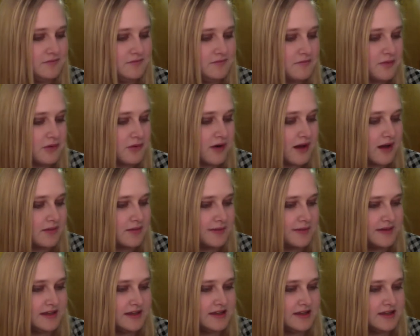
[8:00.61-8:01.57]

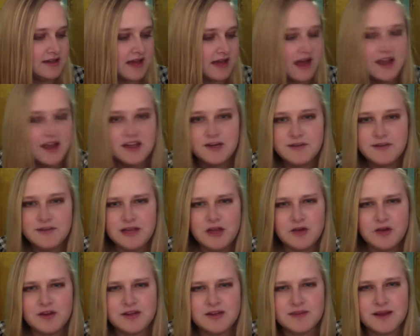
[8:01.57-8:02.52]
probably not going to be
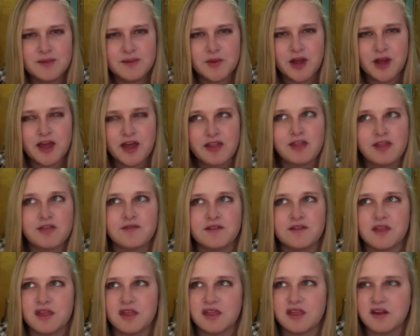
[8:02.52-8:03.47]
holding my breath for
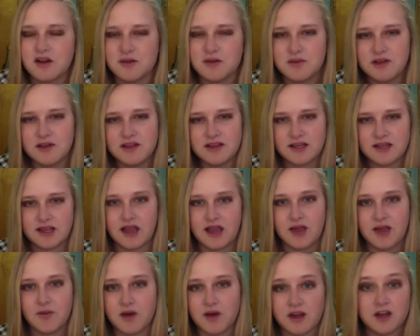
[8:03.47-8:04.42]
the third one. Like, I
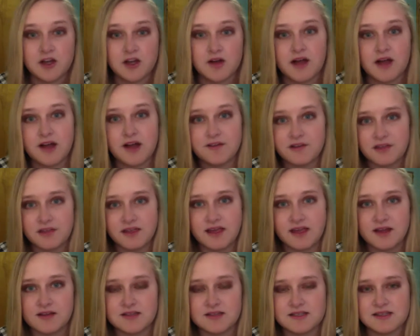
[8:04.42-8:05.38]
want to know how everything
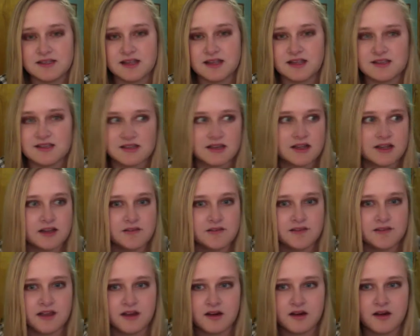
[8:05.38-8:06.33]
ends. It ends on a
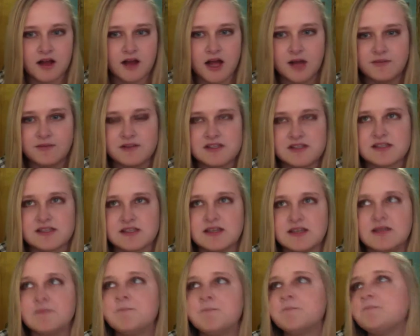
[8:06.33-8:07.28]
cliffhanger, obviously.
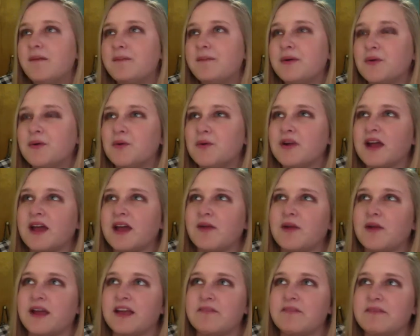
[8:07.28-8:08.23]
But would I
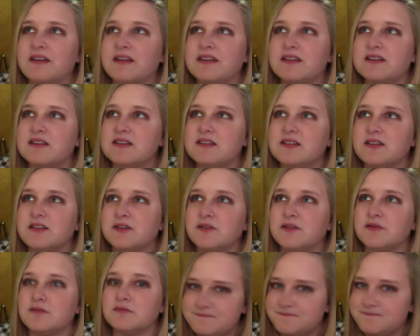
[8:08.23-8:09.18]
recommend it to
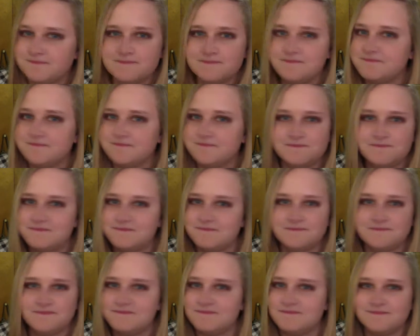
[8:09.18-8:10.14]
you?
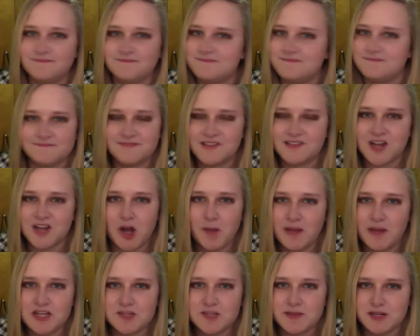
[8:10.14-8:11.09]
There are
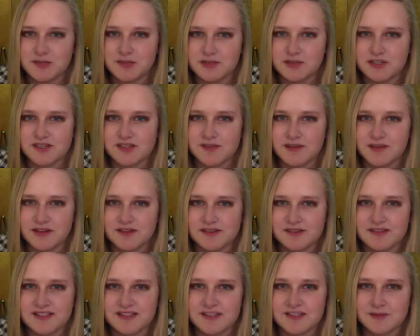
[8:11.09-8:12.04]
much better books
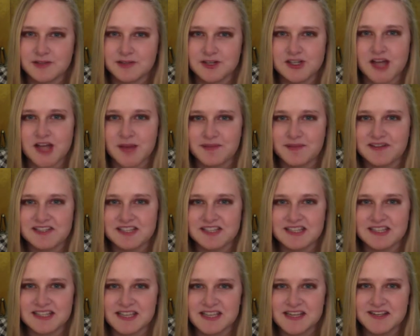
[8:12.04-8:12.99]
about similar topics
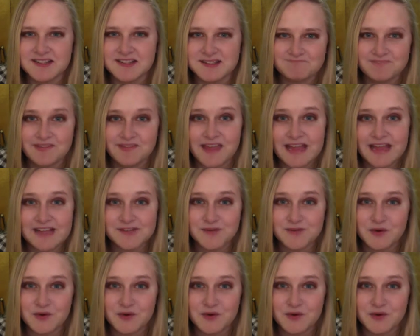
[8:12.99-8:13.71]
than these. Thanks for